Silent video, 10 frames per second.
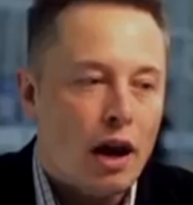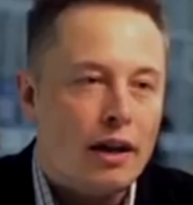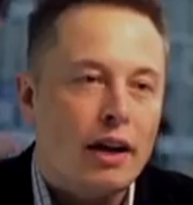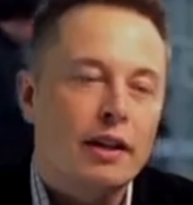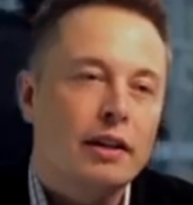
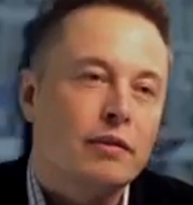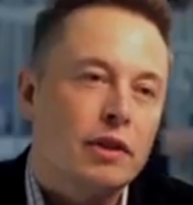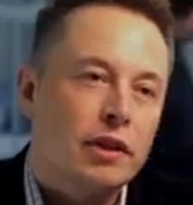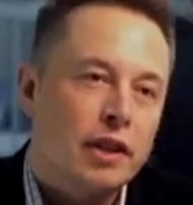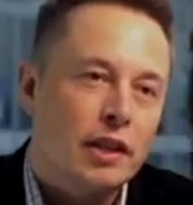I, I think the,
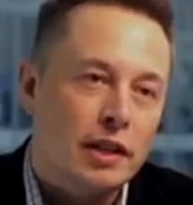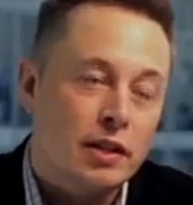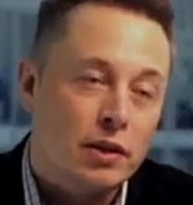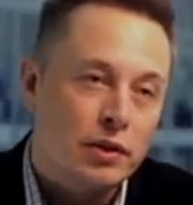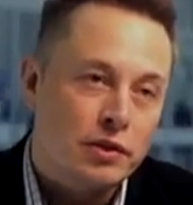the, the, thing
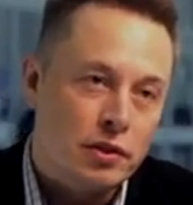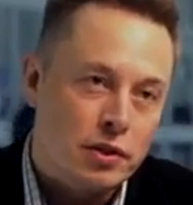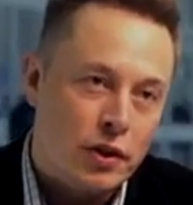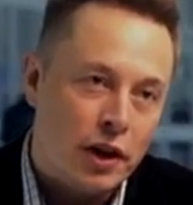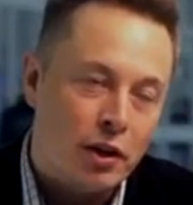to do is to
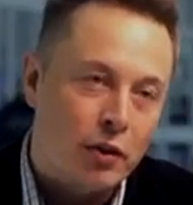try to